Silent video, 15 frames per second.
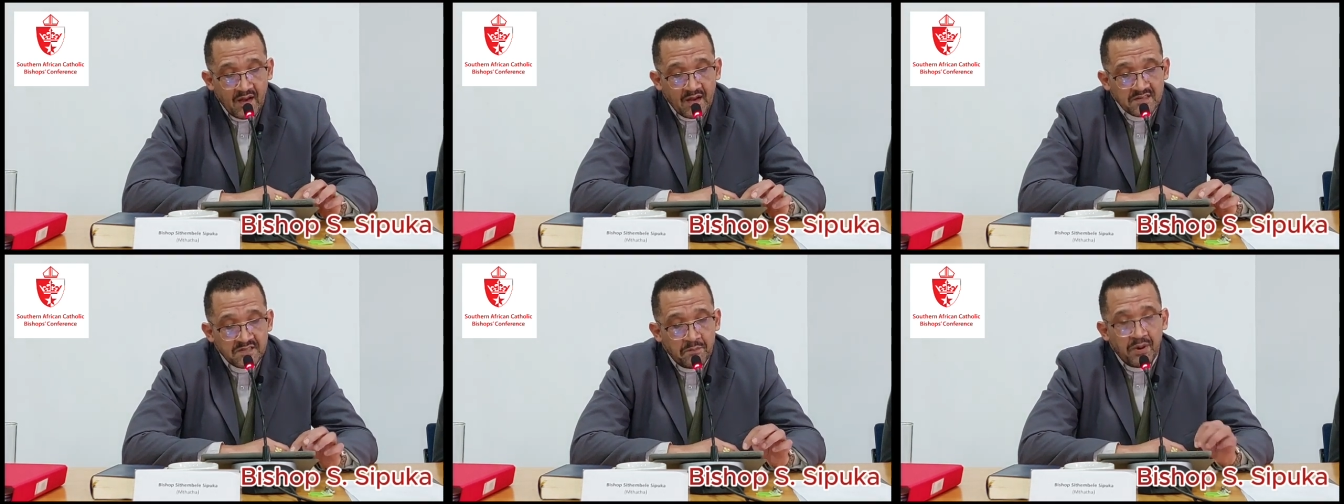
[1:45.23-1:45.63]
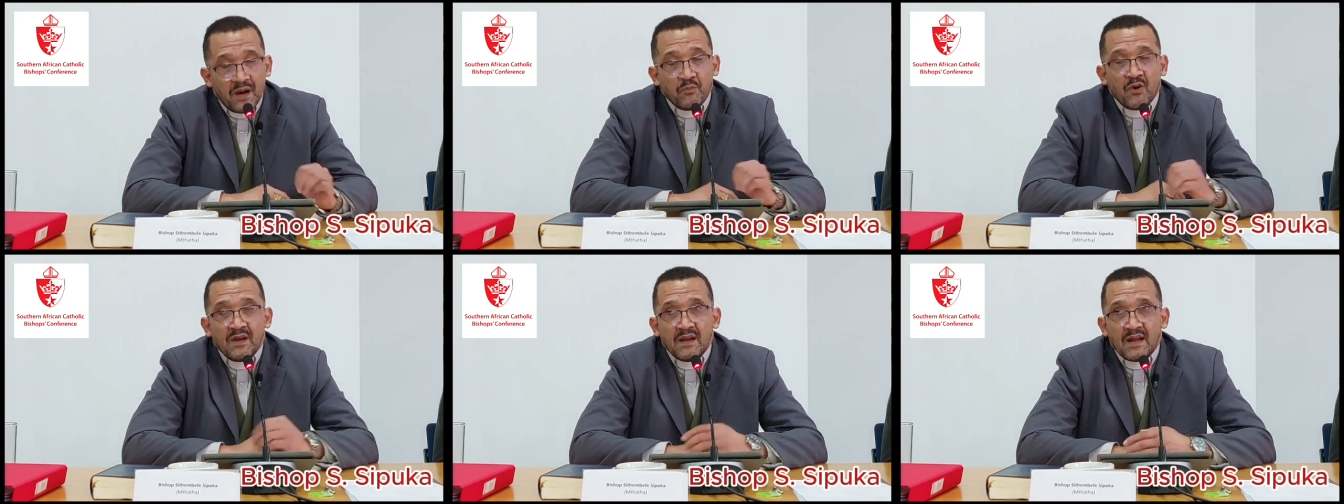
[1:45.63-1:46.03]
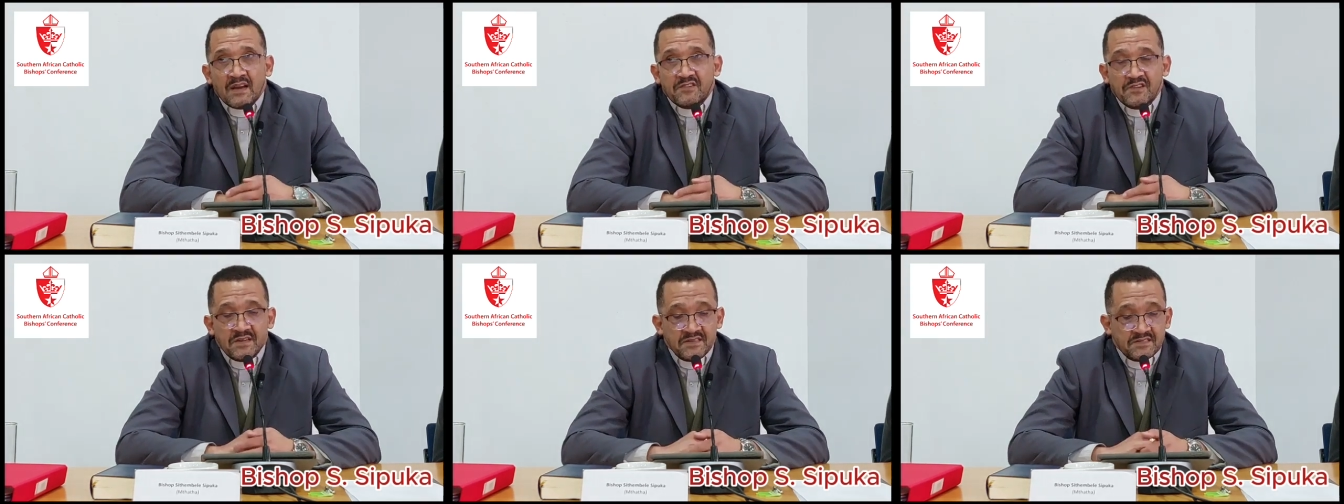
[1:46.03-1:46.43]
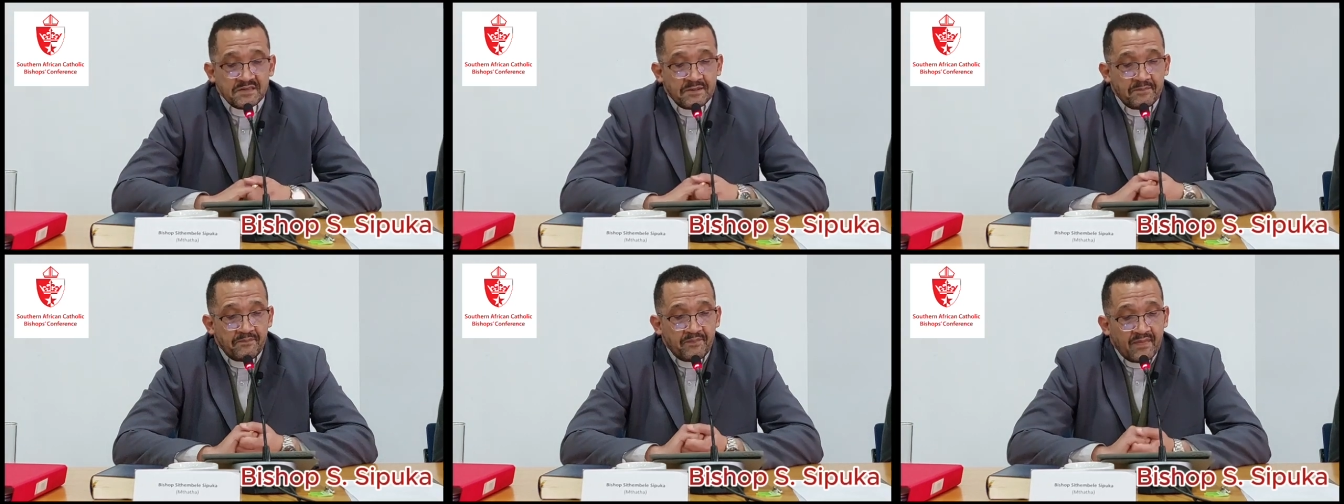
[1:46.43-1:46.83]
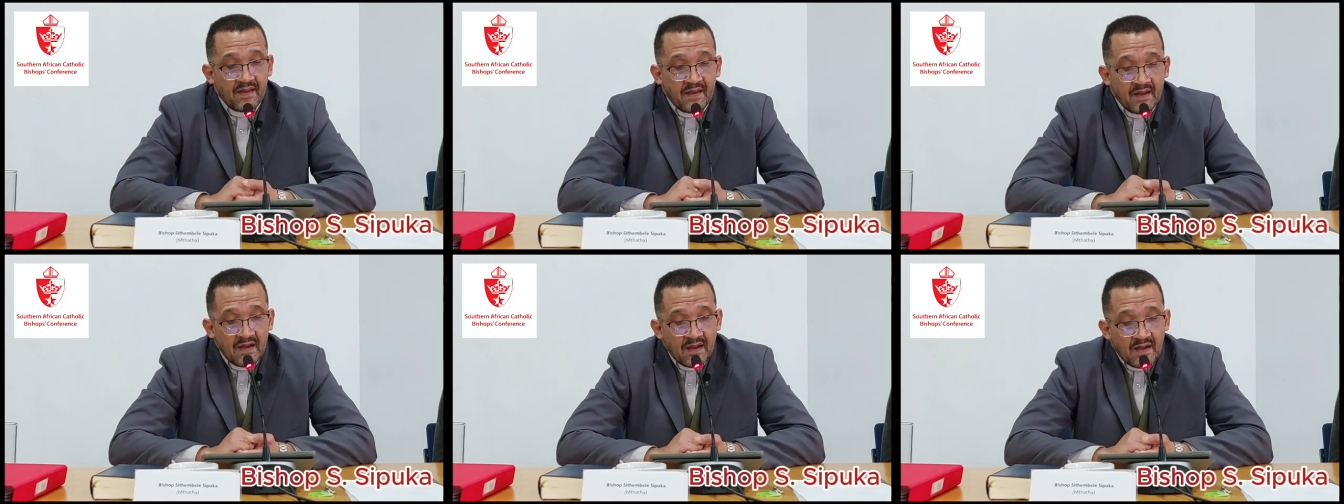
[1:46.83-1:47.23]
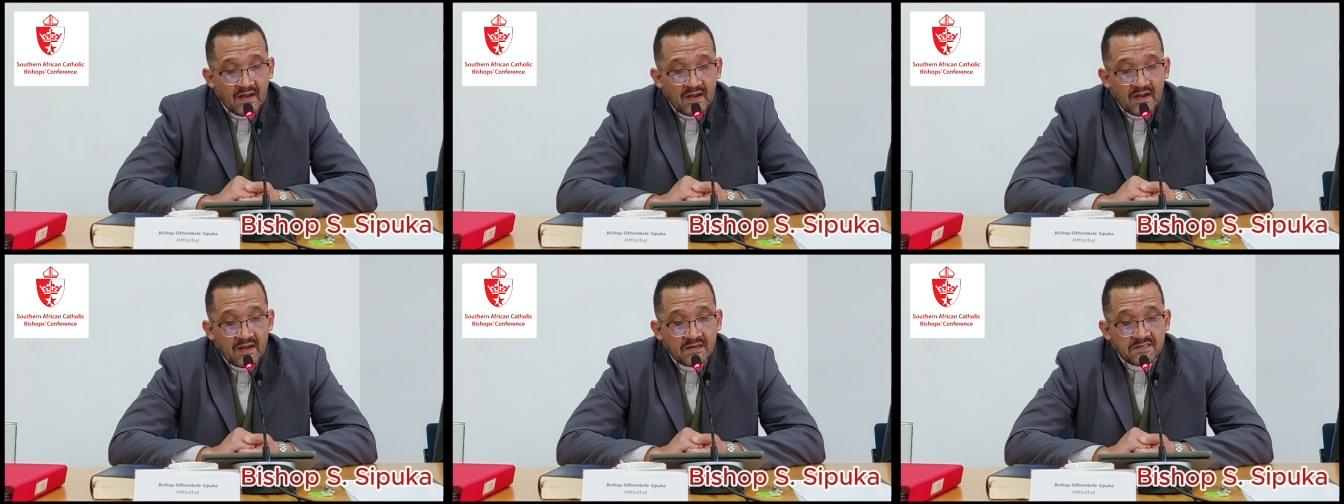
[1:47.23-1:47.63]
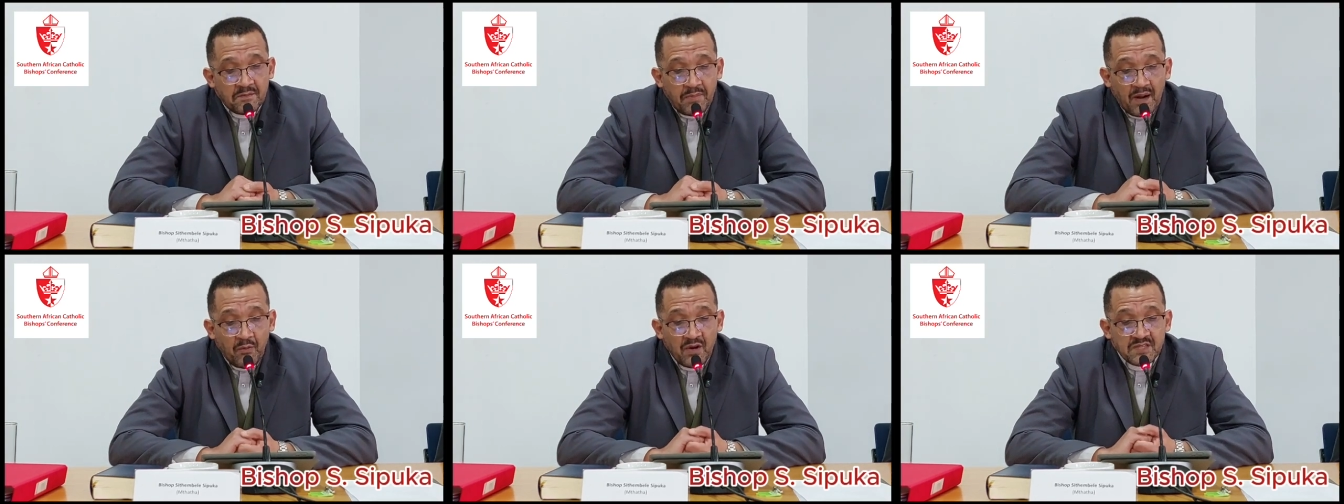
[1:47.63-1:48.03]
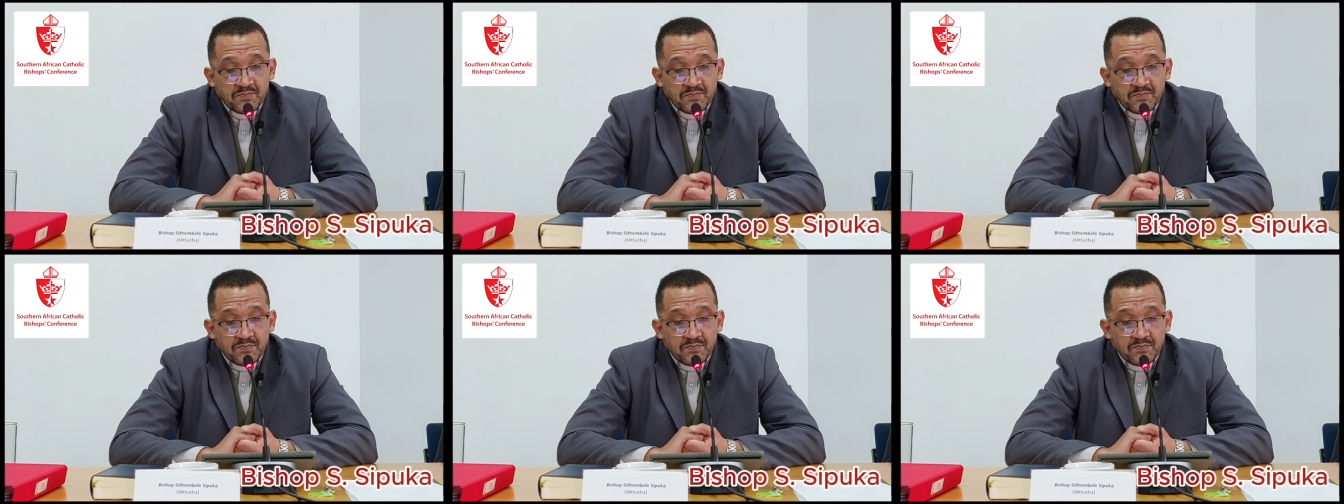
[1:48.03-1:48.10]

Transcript: Zimbabwe elections. Zimbabwe